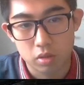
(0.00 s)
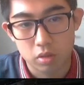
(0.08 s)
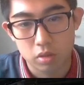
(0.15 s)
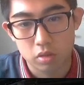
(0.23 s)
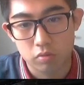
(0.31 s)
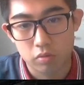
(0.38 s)

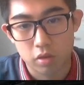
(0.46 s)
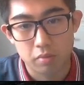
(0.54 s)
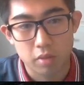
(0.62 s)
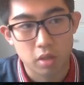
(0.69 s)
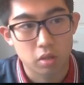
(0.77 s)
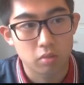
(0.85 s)
doesn't really
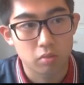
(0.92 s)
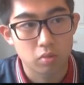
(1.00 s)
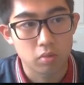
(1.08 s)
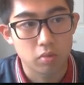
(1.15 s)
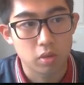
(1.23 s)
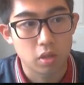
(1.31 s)
matter
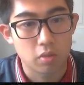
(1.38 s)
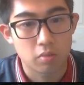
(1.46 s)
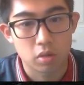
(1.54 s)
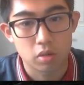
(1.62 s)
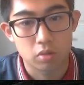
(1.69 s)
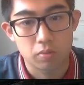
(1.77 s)
to me that
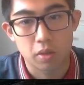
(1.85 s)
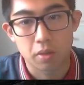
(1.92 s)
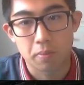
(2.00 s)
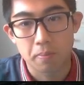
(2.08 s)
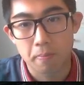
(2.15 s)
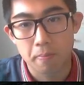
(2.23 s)
much, but
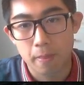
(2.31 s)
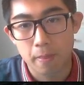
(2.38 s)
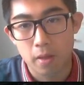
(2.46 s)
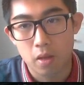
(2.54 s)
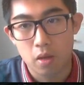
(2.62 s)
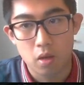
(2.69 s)

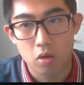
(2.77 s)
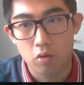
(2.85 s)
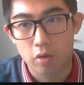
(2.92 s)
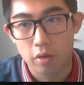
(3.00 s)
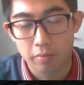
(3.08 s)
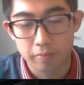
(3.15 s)
oh
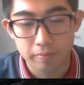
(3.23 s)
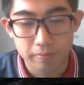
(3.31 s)
well.